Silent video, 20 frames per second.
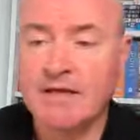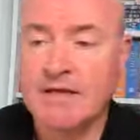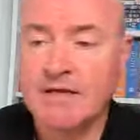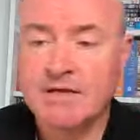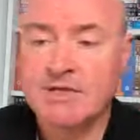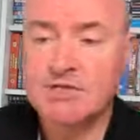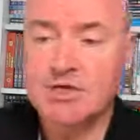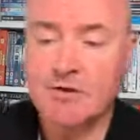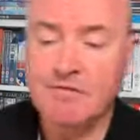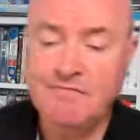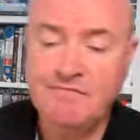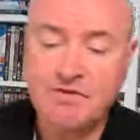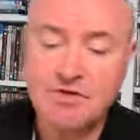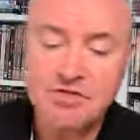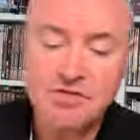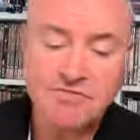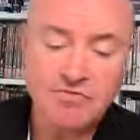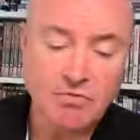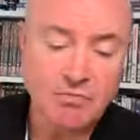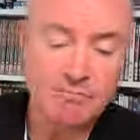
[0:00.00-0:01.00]
So
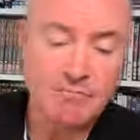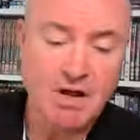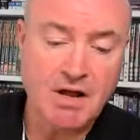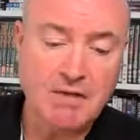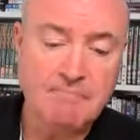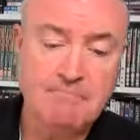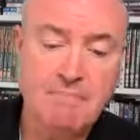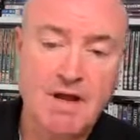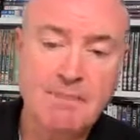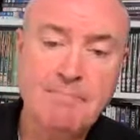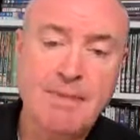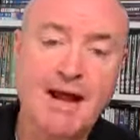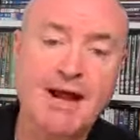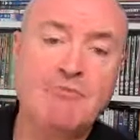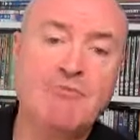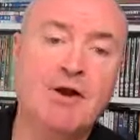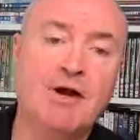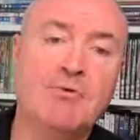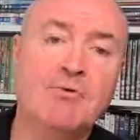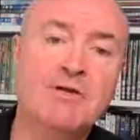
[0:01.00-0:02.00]
first of all, my
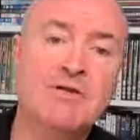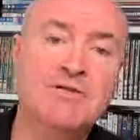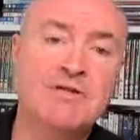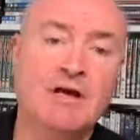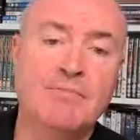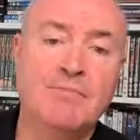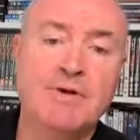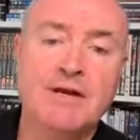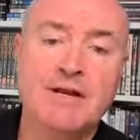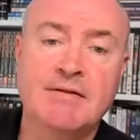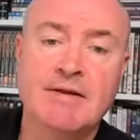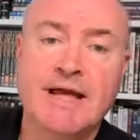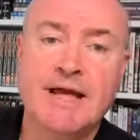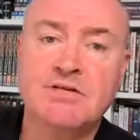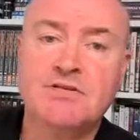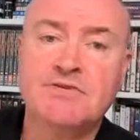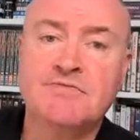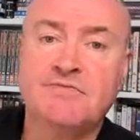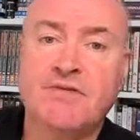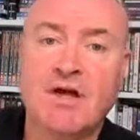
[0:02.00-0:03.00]
background is I'm an
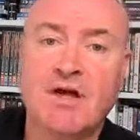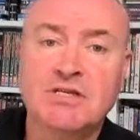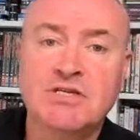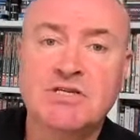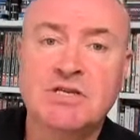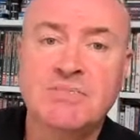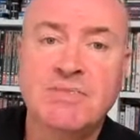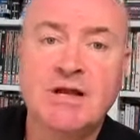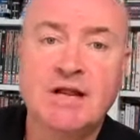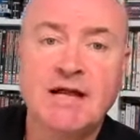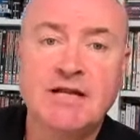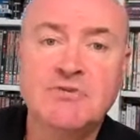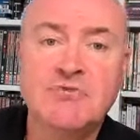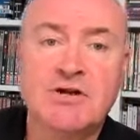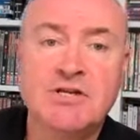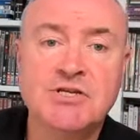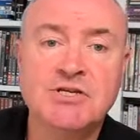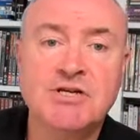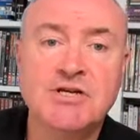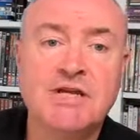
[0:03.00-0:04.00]
ex-flight simulator
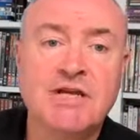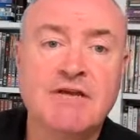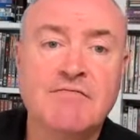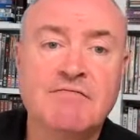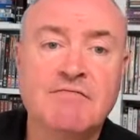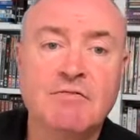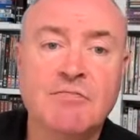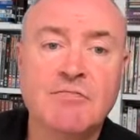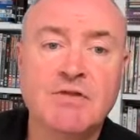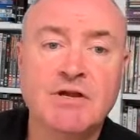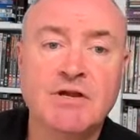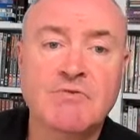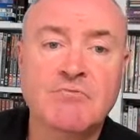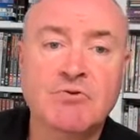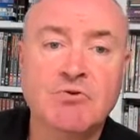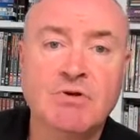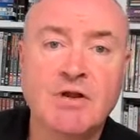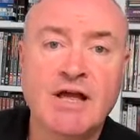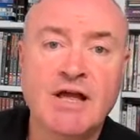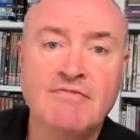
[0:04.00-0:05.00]
engineer from the
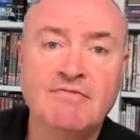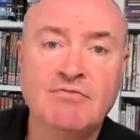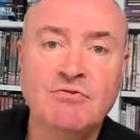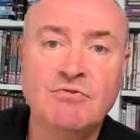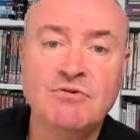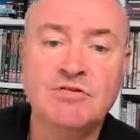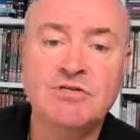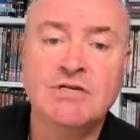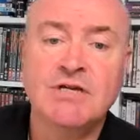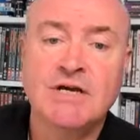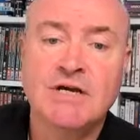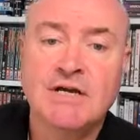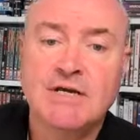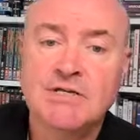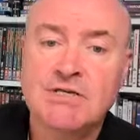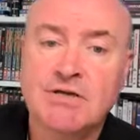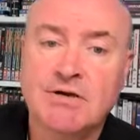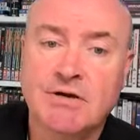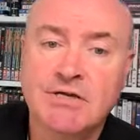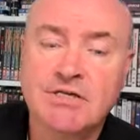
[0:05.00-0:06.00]
Royal Air Force.
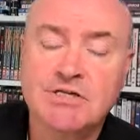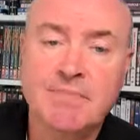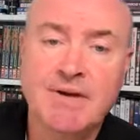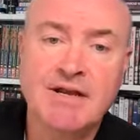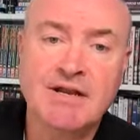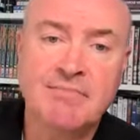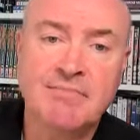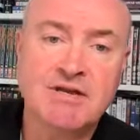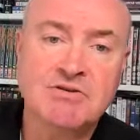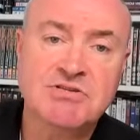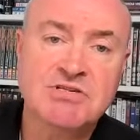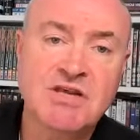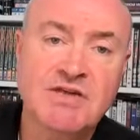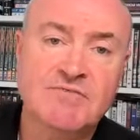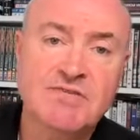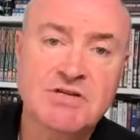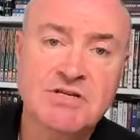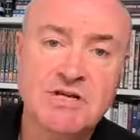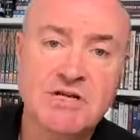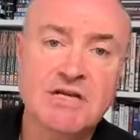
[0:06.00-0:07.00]
So I spent about
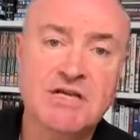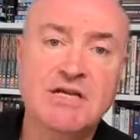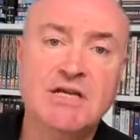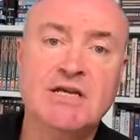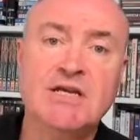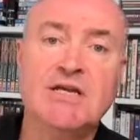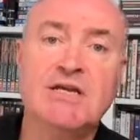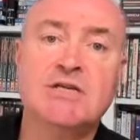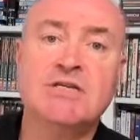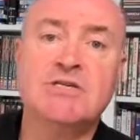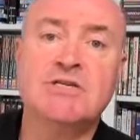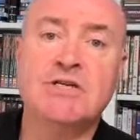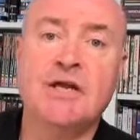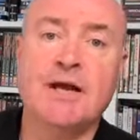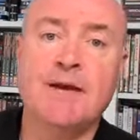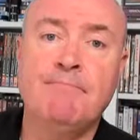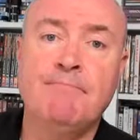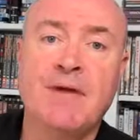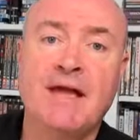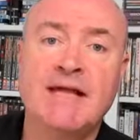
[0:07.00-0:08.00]
17 years
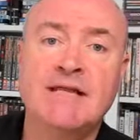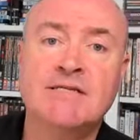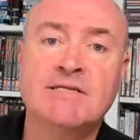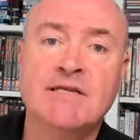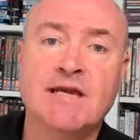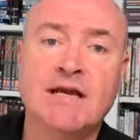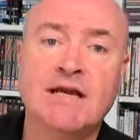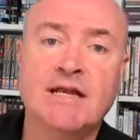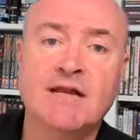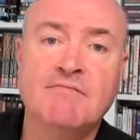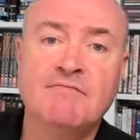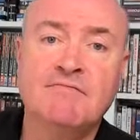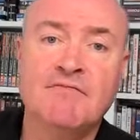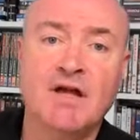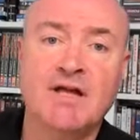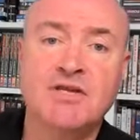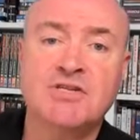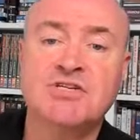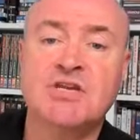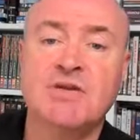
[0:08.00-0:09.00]
maintaining
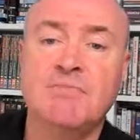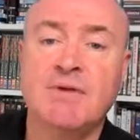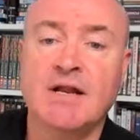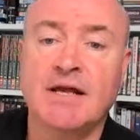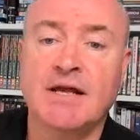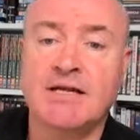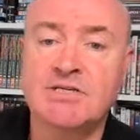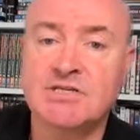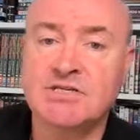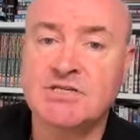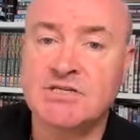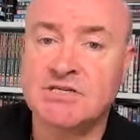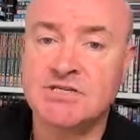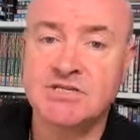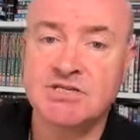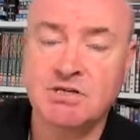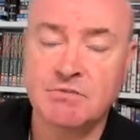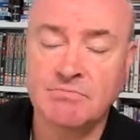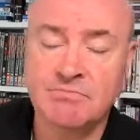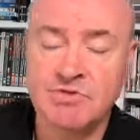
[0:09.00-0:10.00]
flight simulator
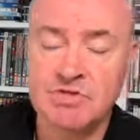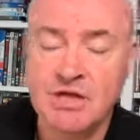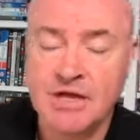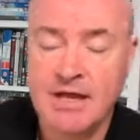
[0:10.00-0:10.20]
systems